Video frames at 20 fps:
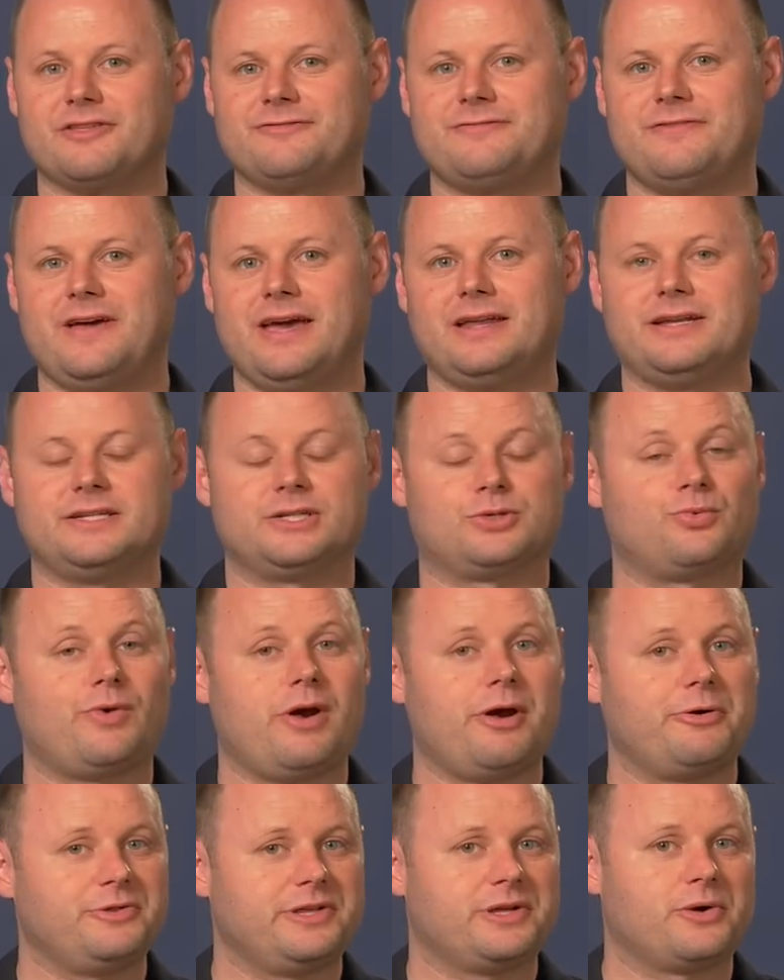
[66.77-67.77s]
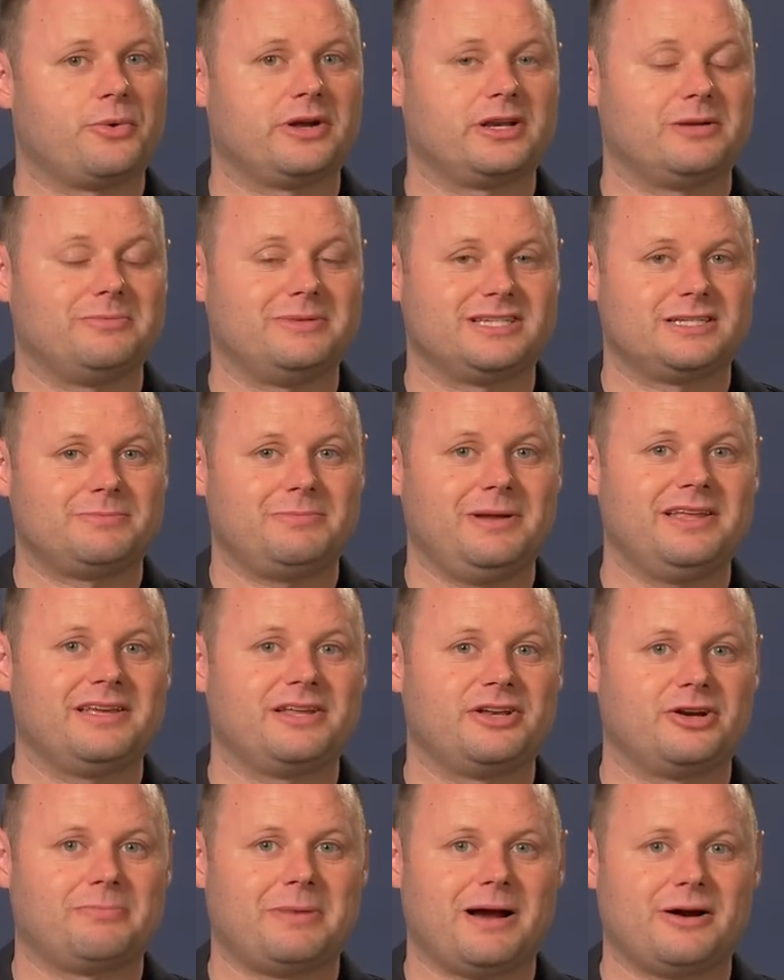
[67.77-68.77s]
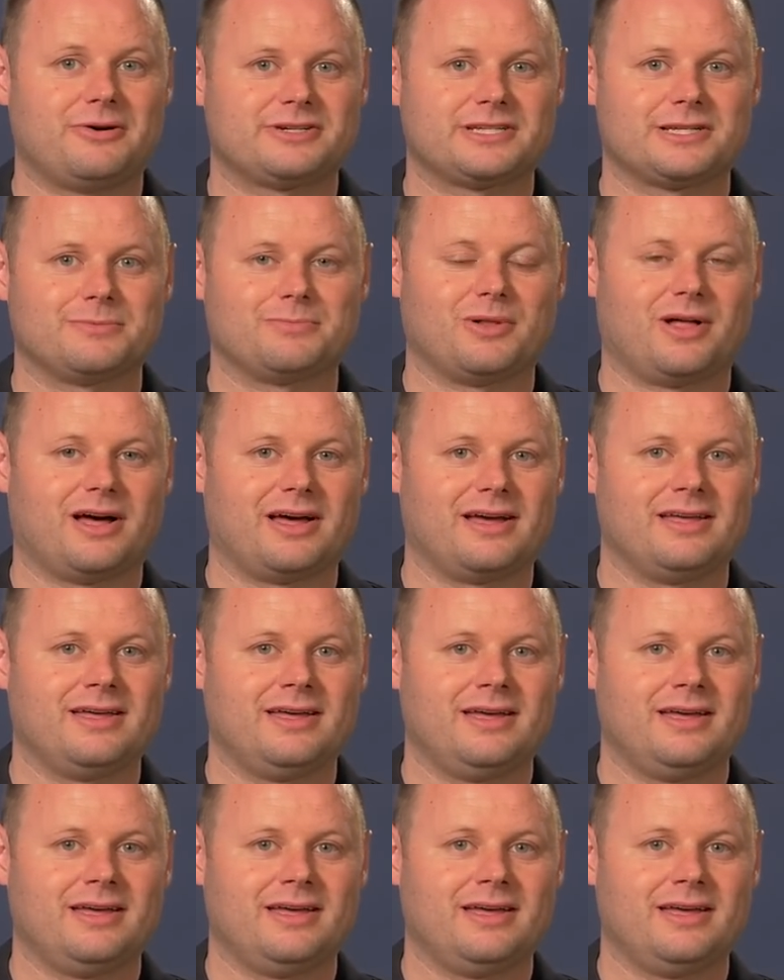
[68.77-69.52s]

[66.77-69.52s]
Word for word: fan is rarely going to be spinning in your power supply,